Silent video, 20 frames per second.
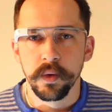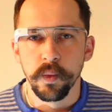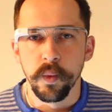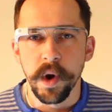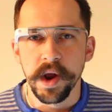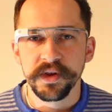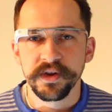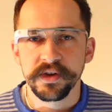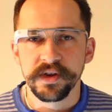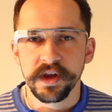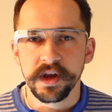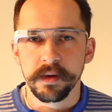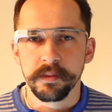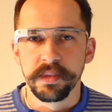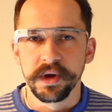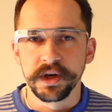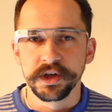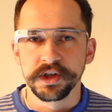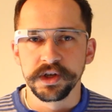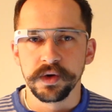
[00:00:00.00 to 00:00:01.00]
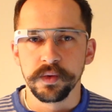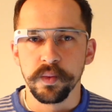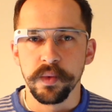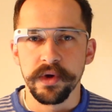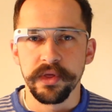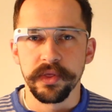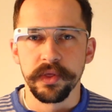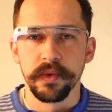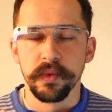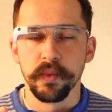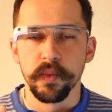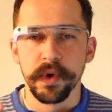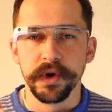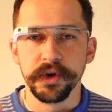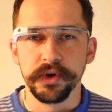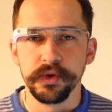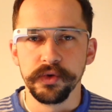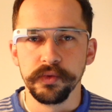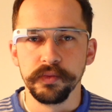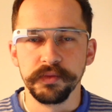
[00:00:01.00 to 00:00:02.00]
when to take a picture with when
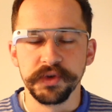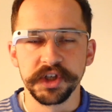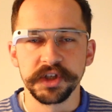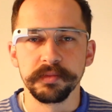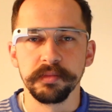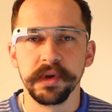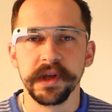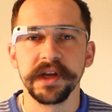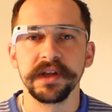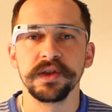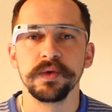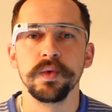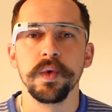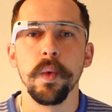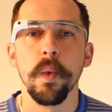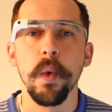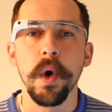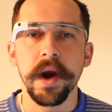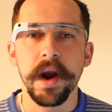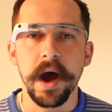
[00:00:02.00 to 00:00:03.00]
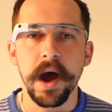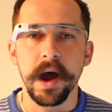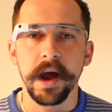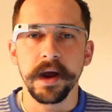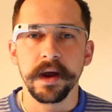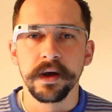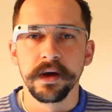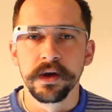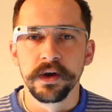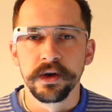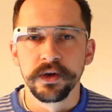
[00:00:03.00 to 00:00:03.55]
you just blink the one eye.